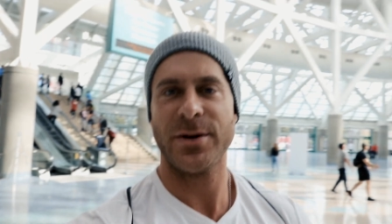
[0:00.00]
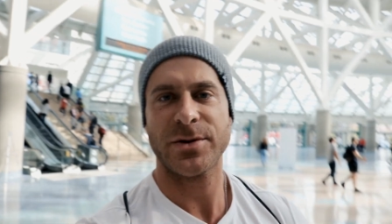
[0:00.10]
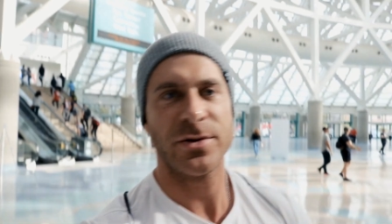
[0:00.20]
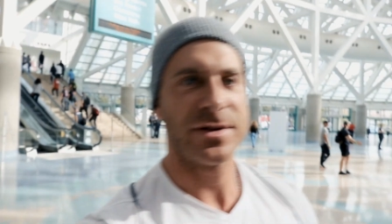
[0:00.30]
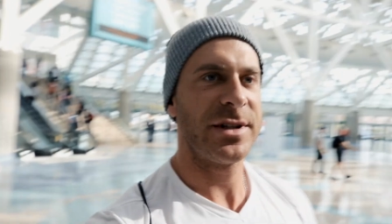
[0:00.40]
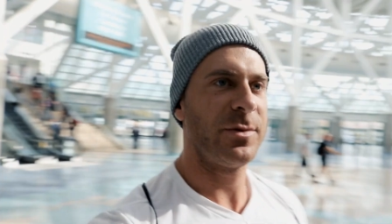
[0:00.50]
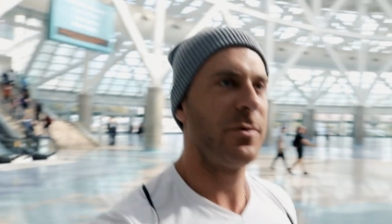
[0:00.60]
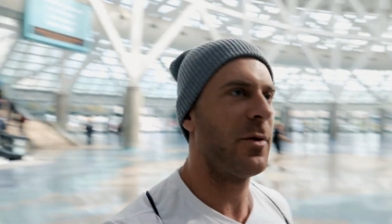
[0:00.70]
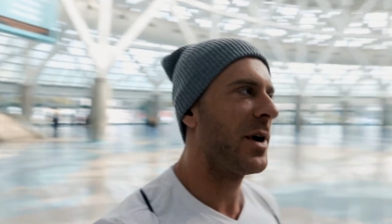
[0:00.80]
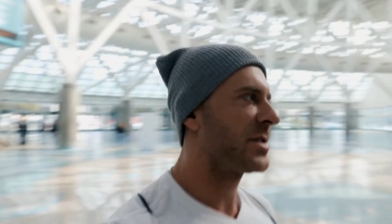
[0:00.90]
always cool seeing a
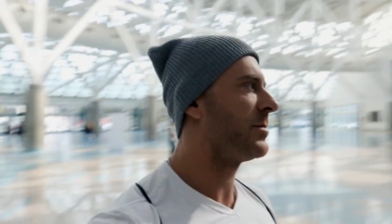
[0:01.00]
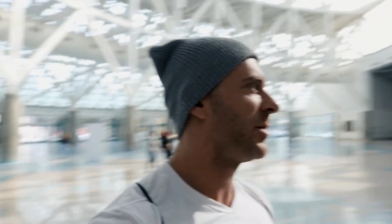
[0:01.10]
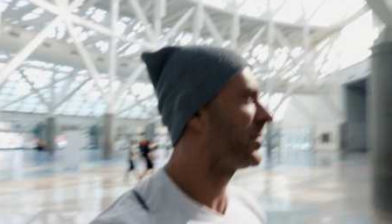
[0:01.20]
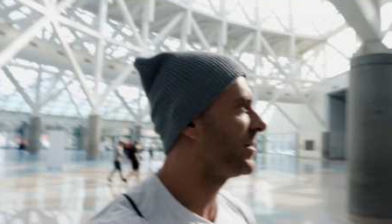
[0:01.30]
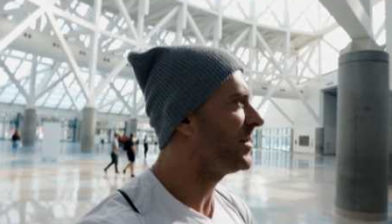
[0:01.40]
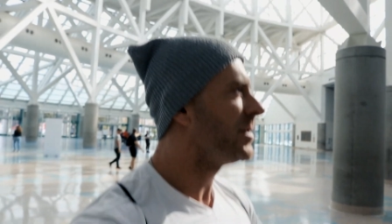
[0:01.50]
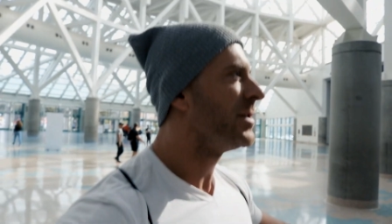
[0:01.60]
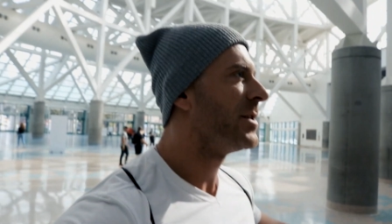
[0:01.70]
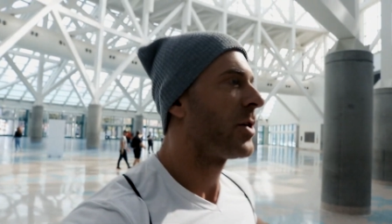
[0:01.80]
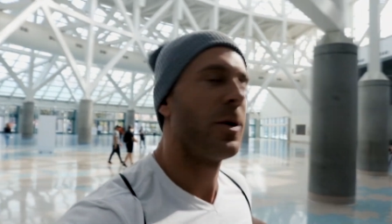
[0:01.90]
MVMT watch in person
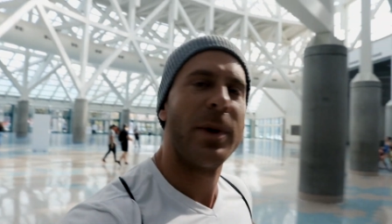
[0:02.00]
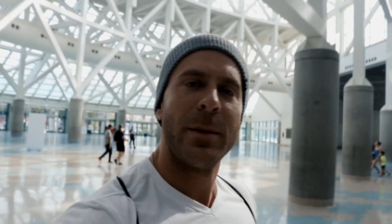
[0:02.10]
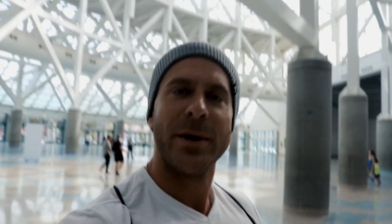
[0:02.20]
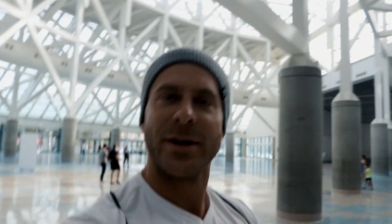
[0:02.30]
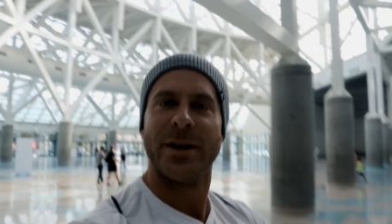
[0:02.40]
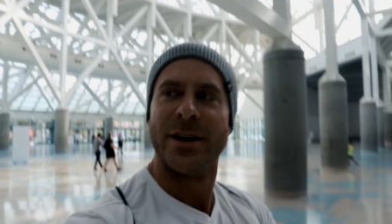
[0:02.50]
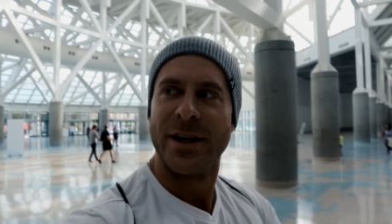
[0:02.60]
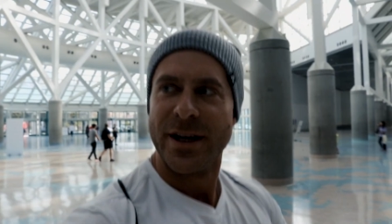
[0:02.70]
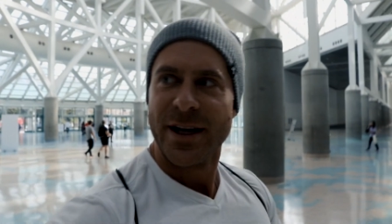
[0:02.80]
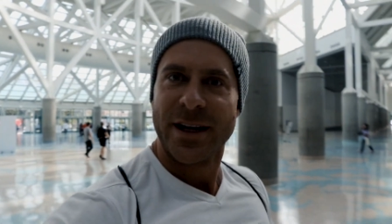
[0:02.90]
or in public.
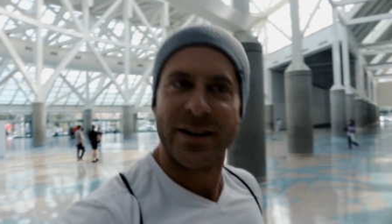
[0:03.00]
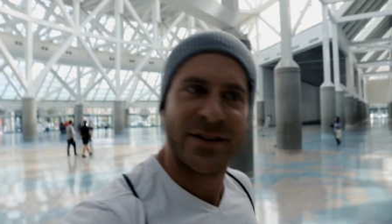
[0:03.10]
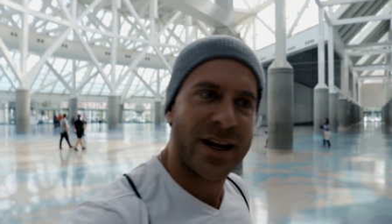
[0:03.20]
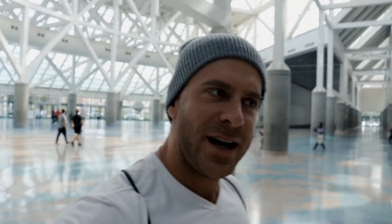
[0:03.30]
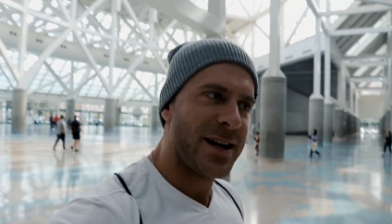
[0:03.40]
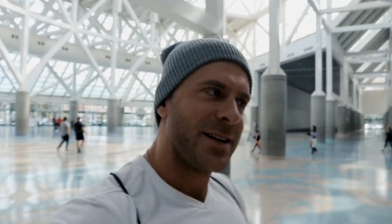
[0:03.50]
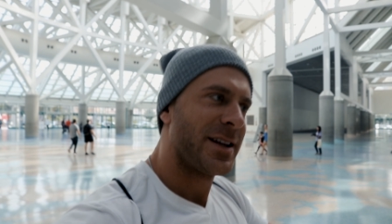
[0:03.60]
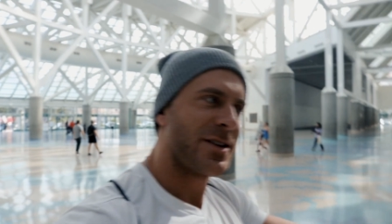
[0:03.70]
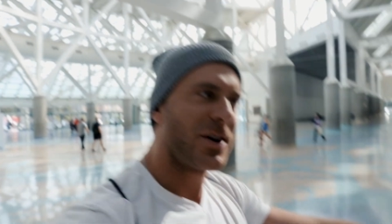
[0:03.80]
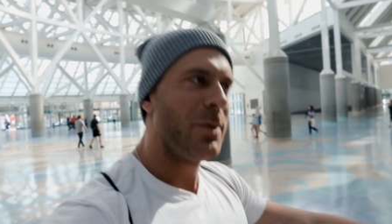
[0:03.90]
You say, hey,
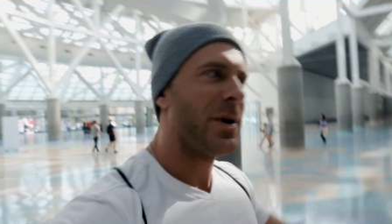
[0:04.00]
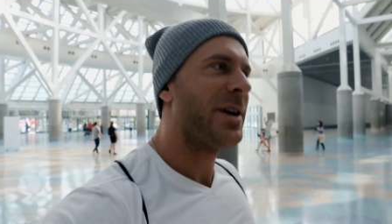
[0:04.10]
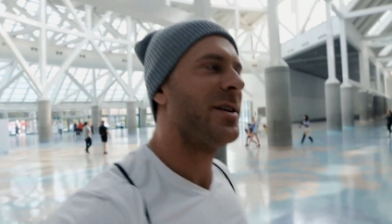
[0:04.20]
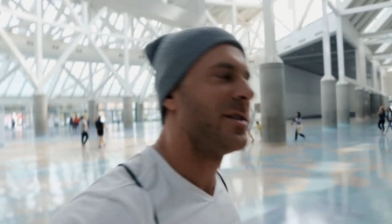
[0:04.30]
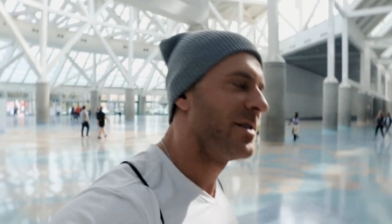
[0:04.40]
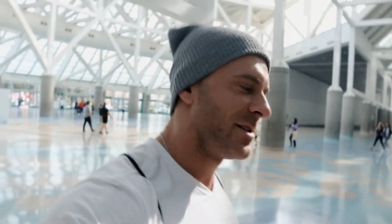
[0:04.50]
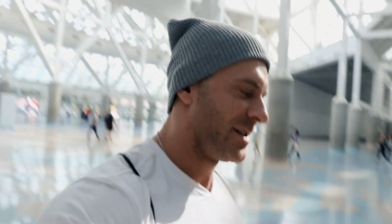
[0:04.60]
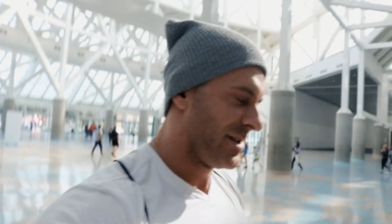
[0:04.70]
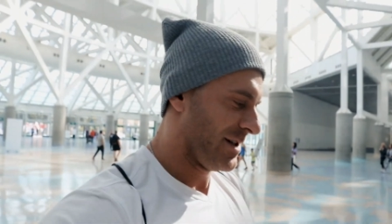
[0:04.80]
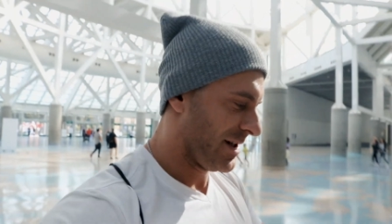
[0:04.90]
that's our company.
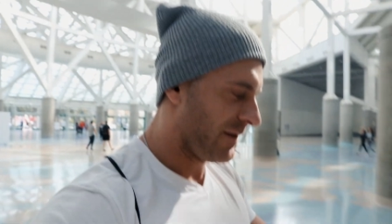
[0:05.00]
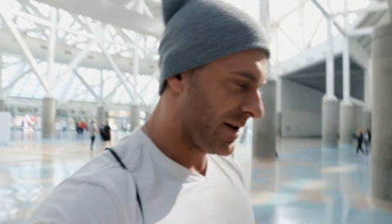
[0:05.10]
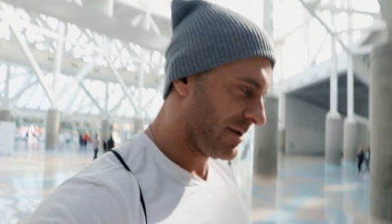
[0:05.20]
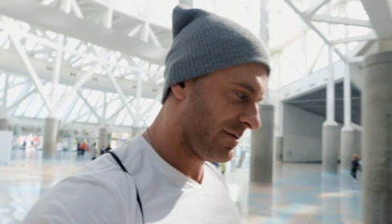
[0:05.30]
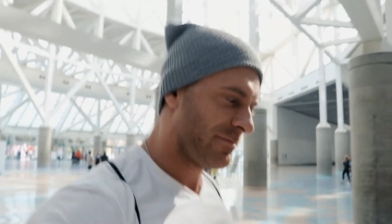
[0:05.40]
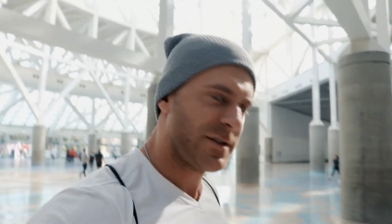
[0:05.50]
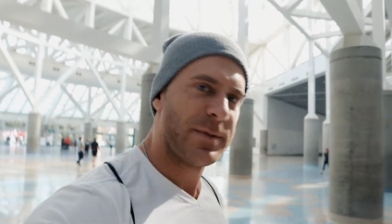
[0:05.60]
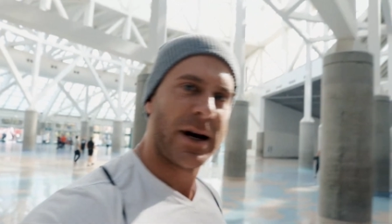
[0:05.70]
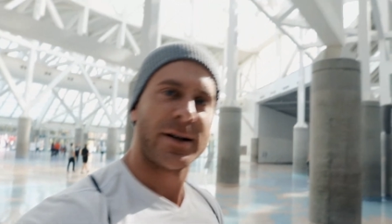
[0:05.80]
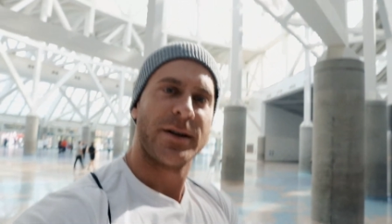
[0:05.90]
Love it.
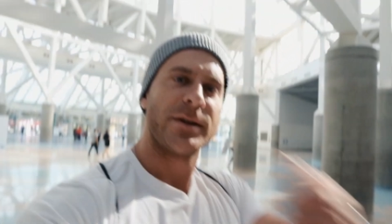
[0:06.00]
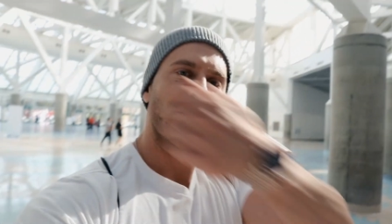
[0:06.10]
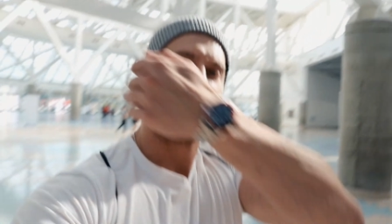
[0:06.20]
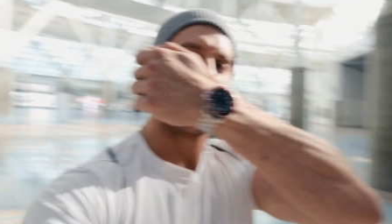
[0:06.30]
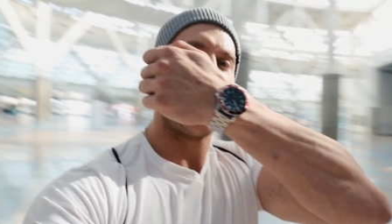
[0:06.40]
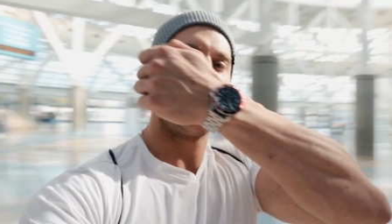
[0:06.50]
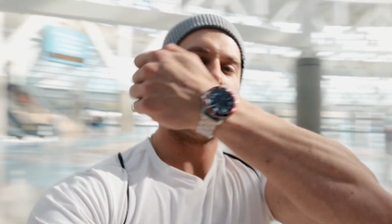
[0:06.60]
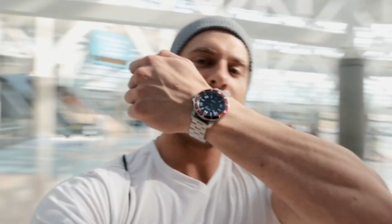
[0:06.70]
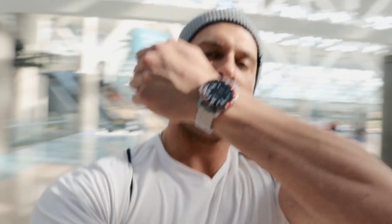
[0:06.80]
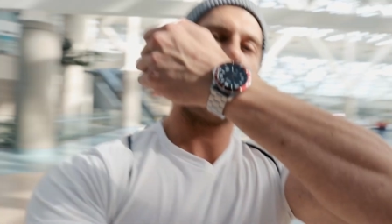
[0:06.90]
Respect. So this is mine
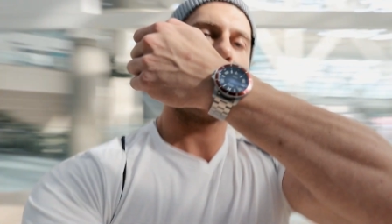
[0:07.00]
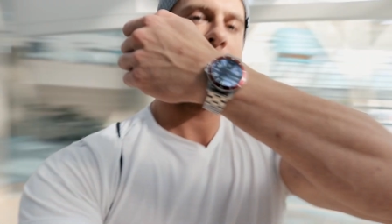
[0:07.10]
today.